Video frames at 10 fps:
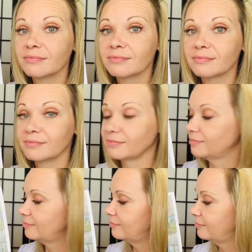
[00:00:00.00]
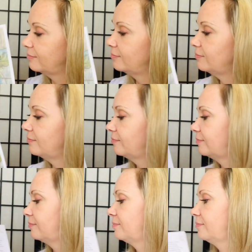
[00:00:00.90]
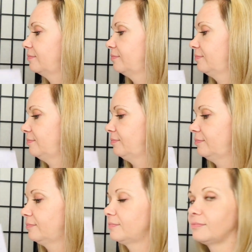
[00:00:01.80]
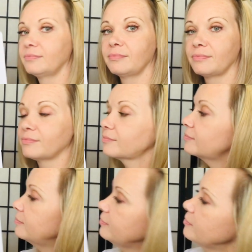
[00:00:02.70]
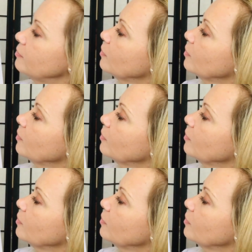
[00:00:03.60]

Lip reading: (silence)